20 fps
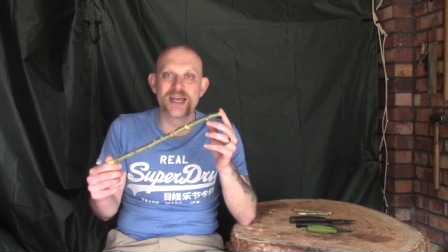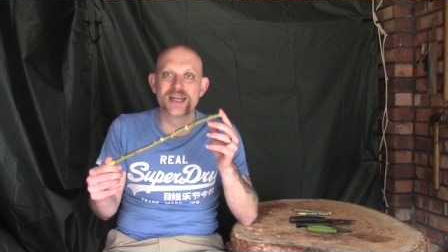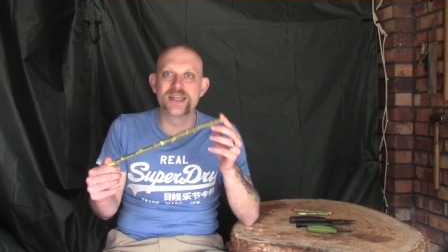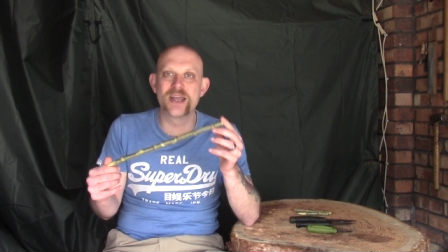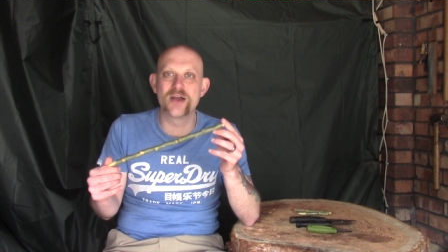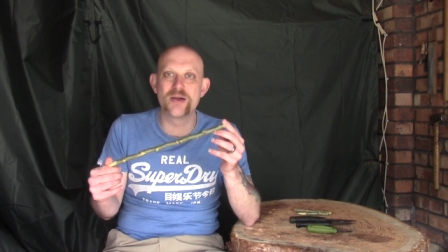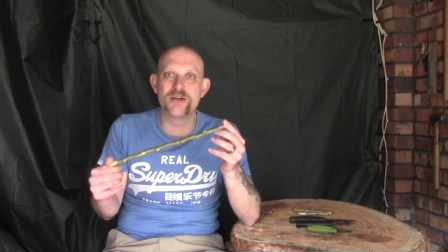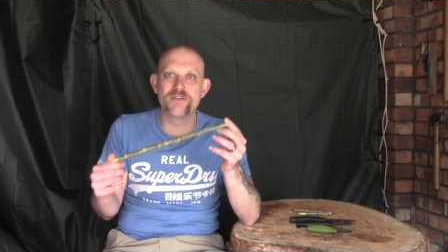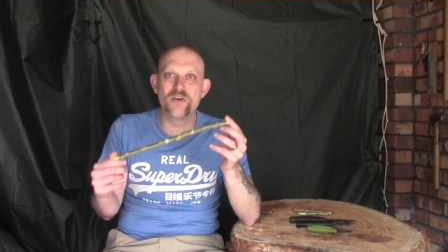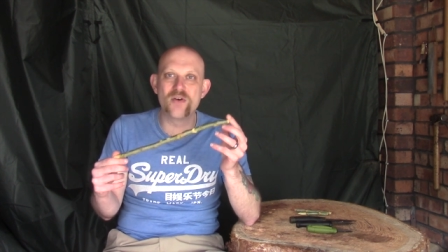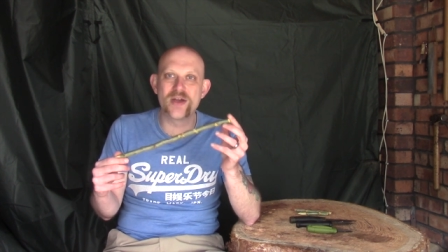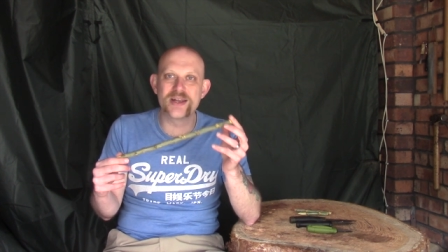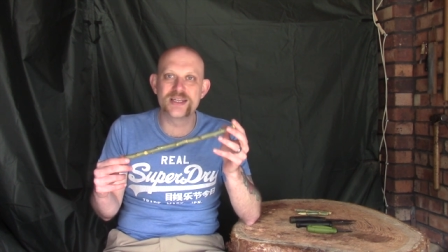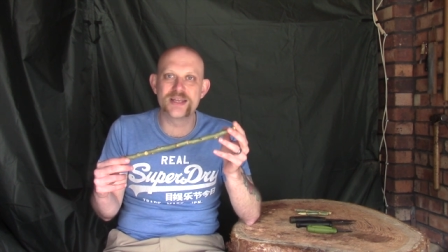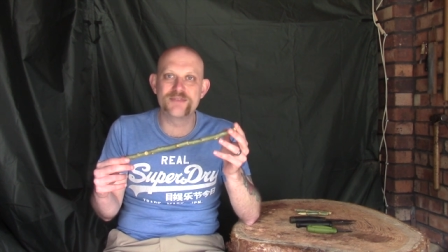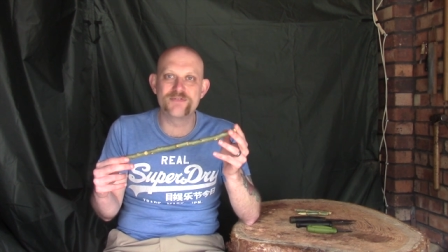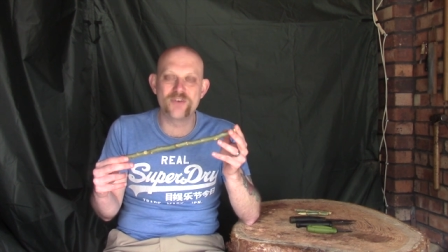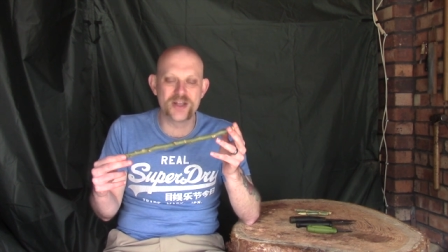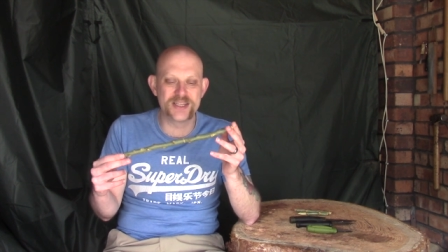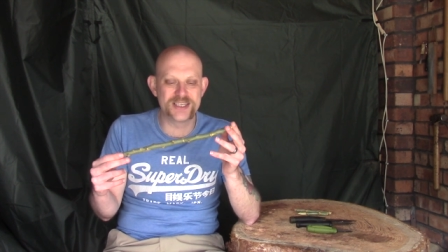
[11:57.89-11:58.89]
And you know, if I'd,
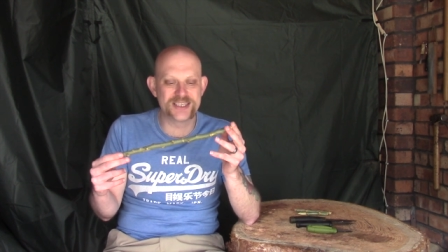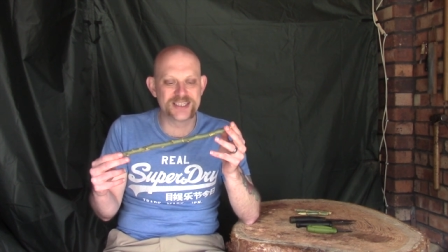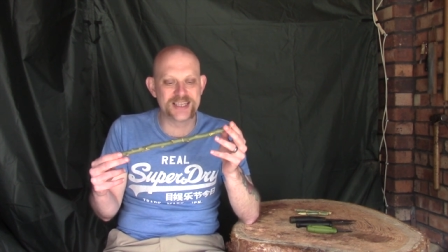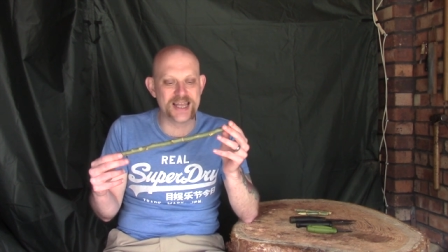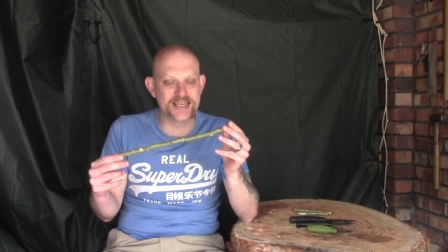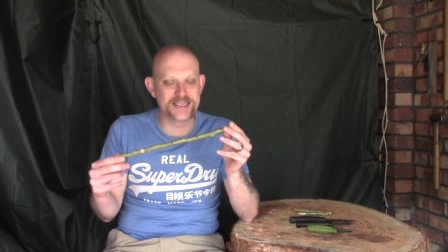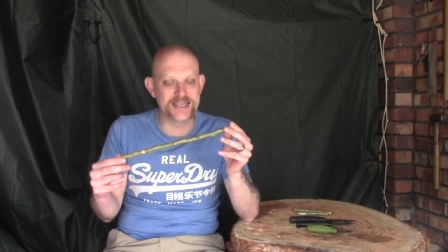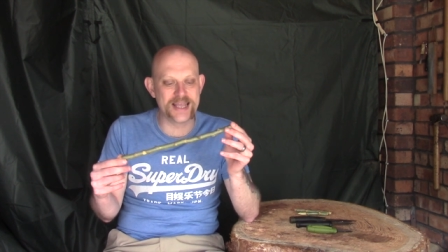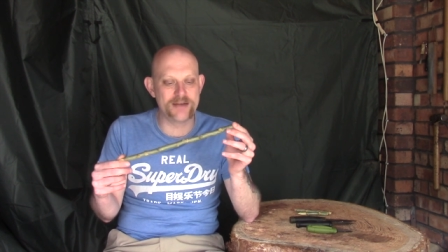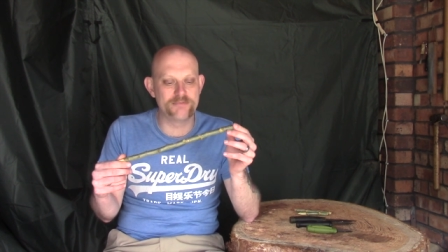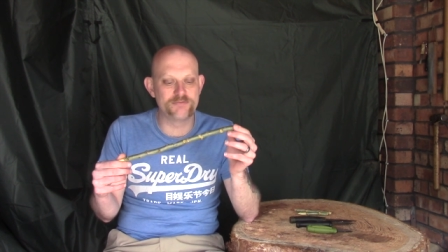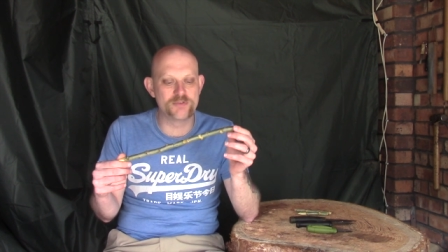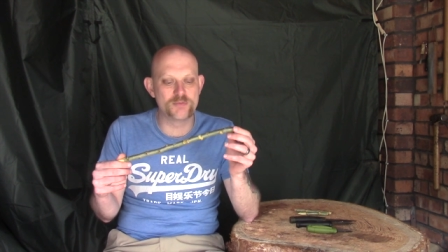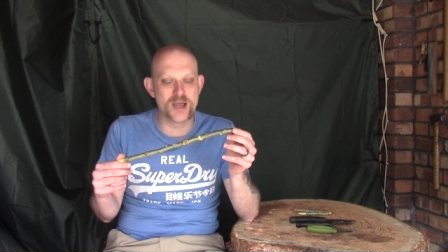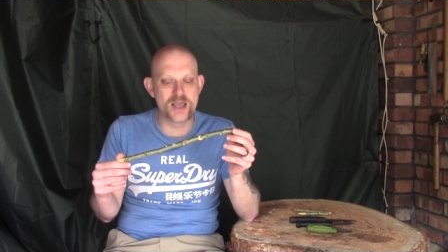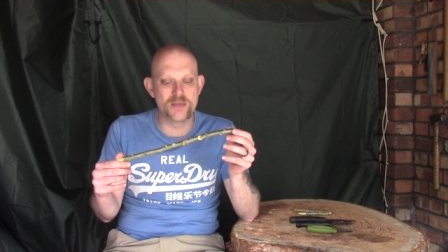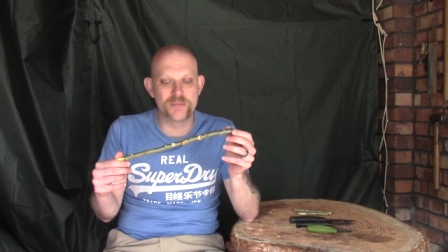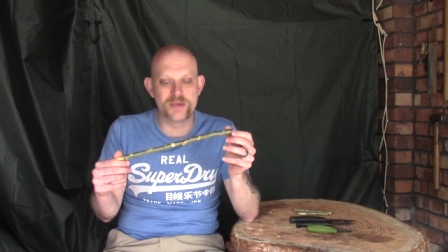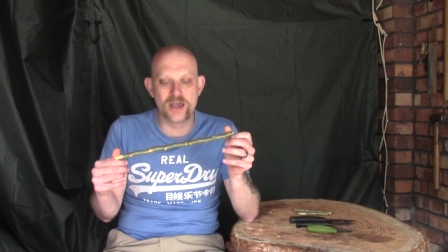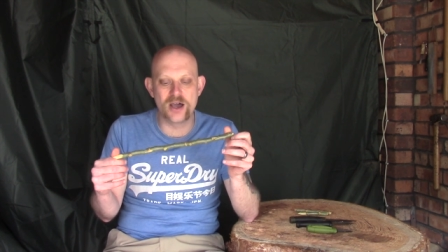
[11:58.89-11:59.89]
if I'd sat down for
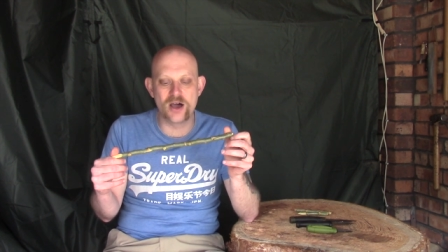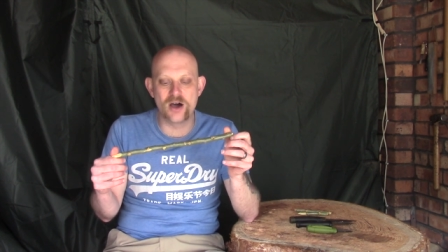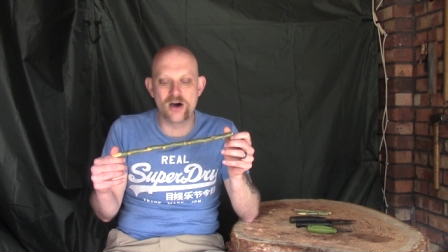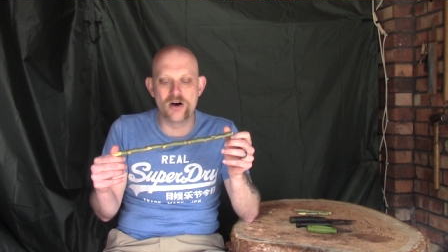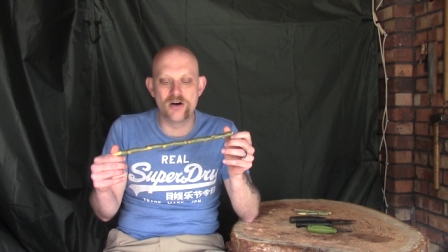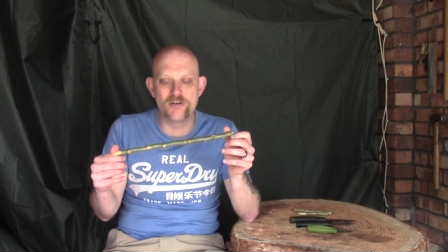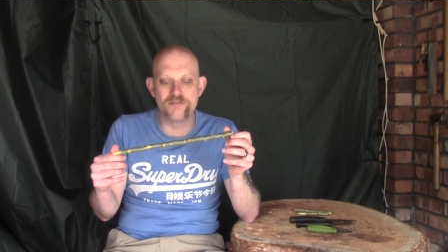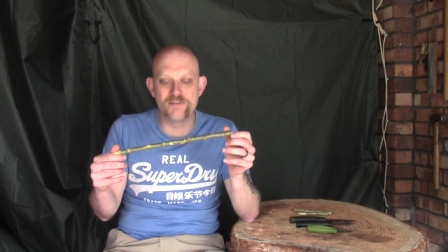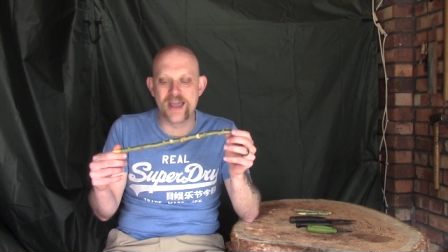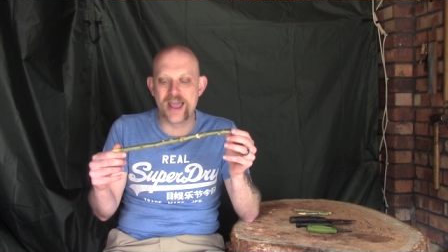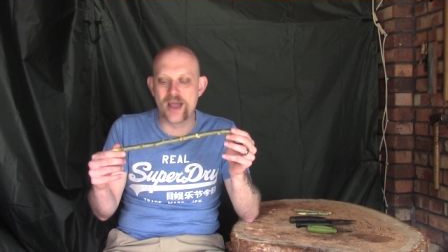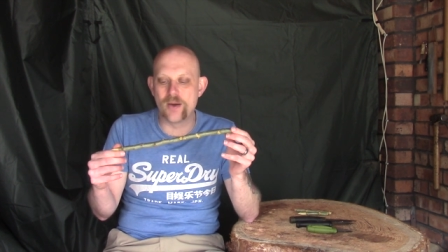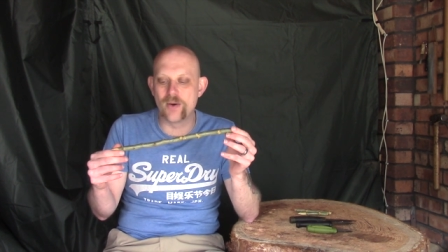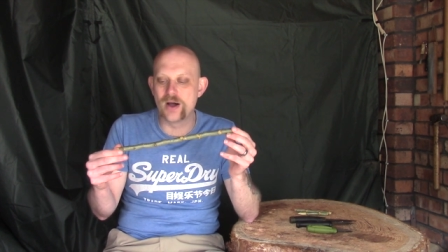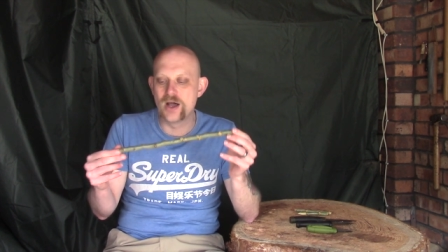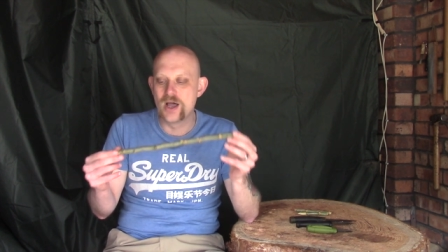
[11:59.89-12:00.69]
maybe a half hour,